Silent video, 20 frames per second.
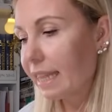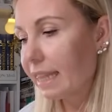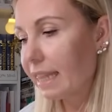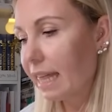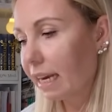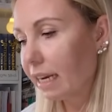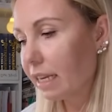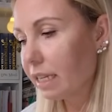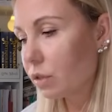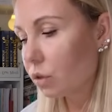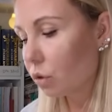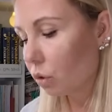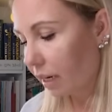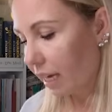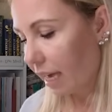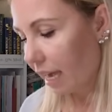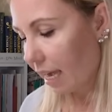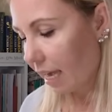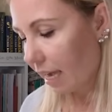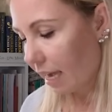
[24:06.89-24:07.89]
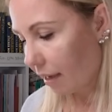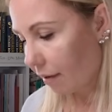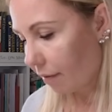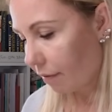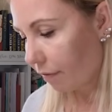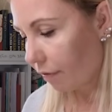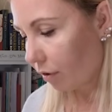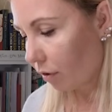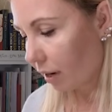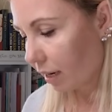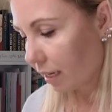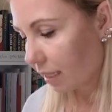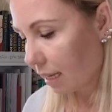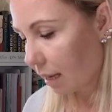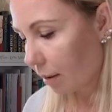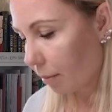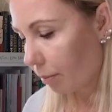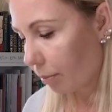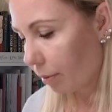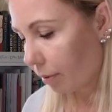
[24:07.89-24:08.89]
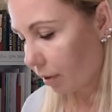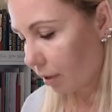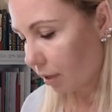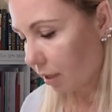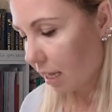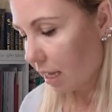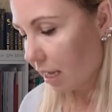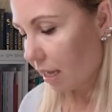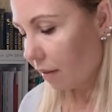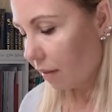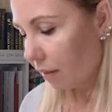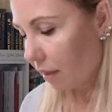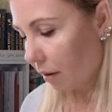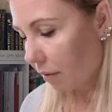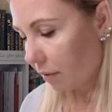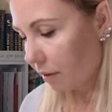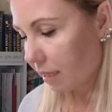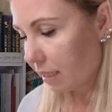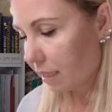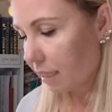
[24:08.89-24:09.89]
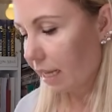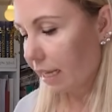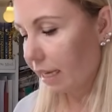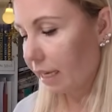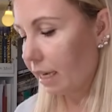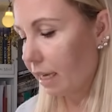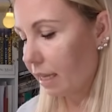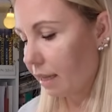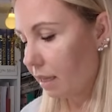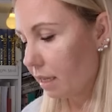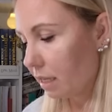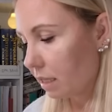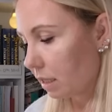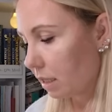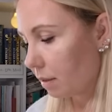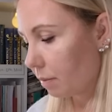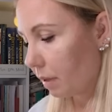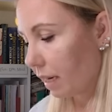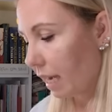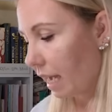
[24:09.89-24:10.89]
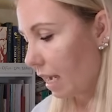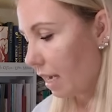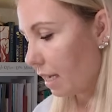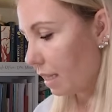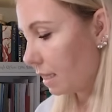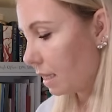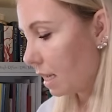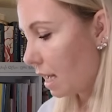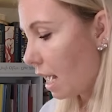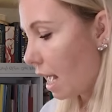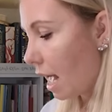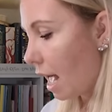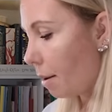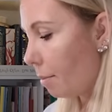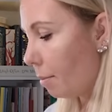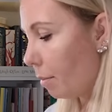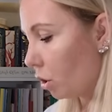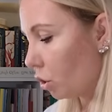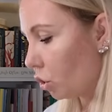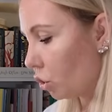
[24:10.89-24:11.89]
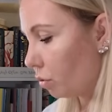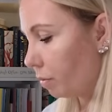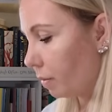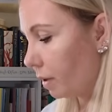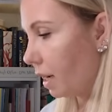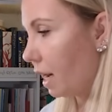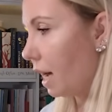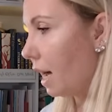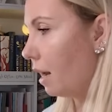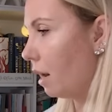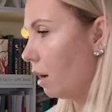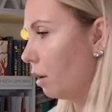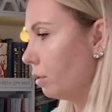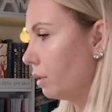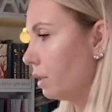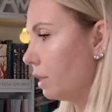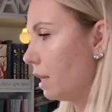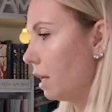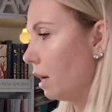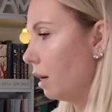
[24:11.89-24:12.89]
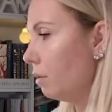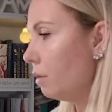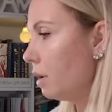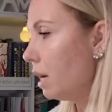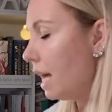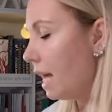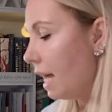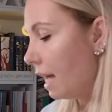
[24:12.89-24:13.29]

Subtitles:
that it's okay if, for example, there is, like in this case, a mushroom cutout now.